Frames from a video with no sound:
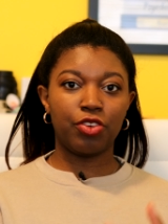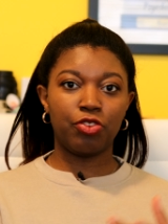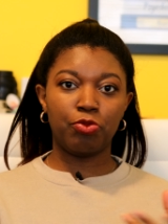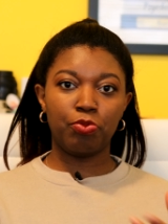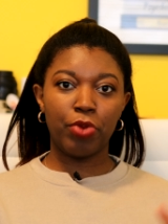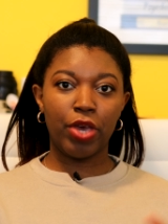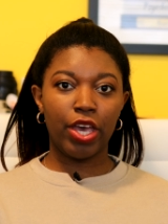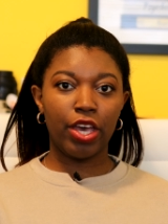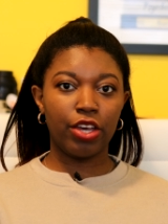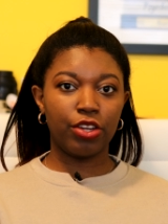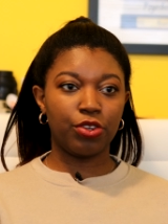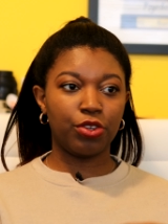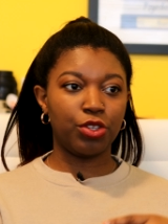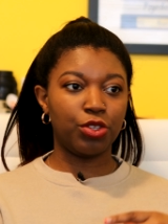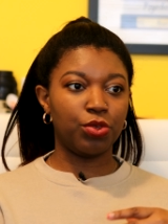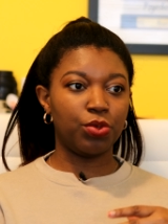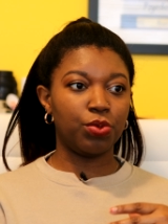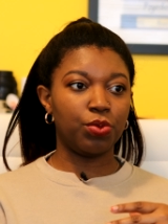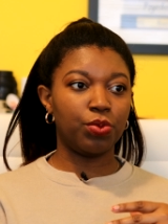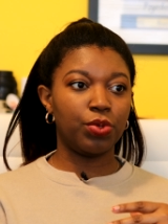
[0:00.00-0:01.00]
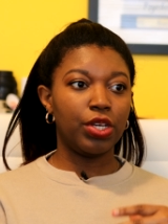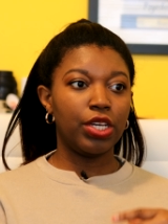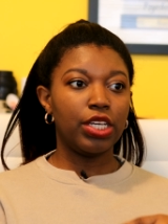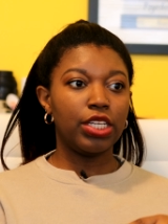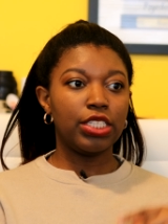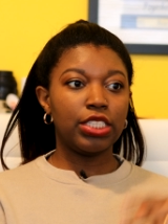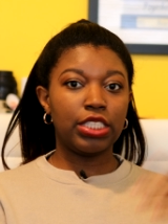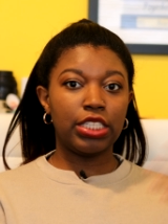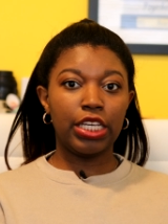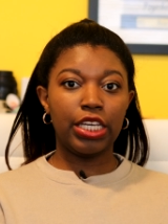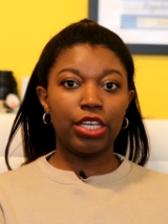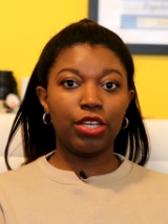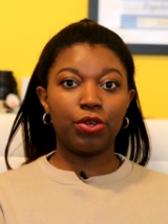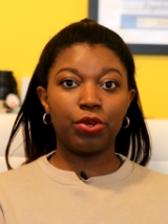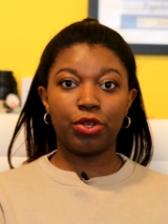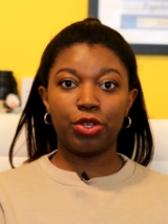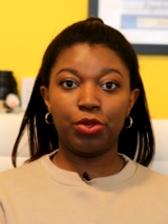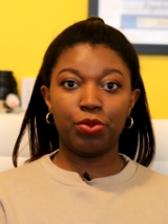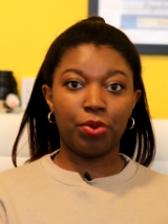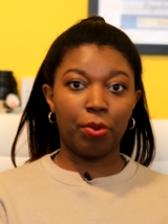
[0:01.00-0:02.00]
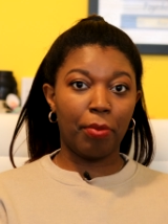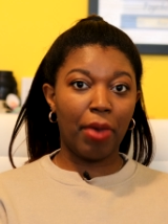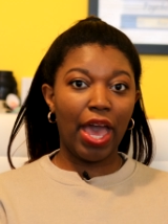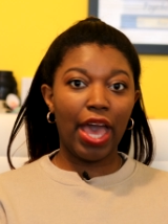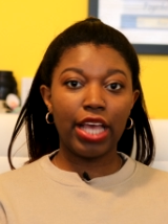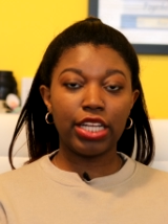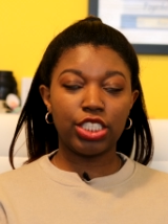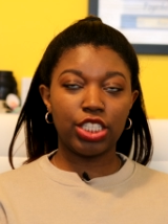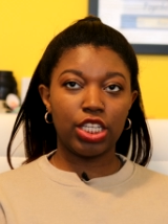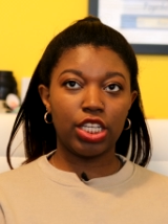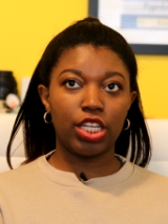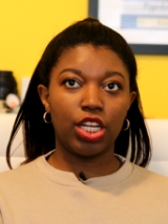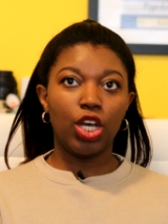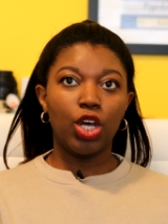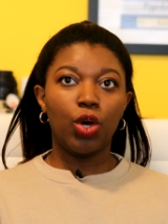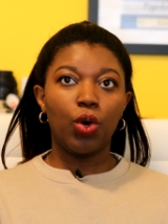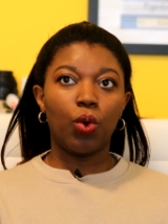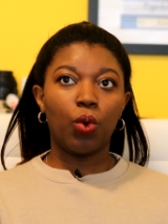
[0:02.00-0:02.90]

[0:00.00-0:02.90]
have met or you see or you imagine,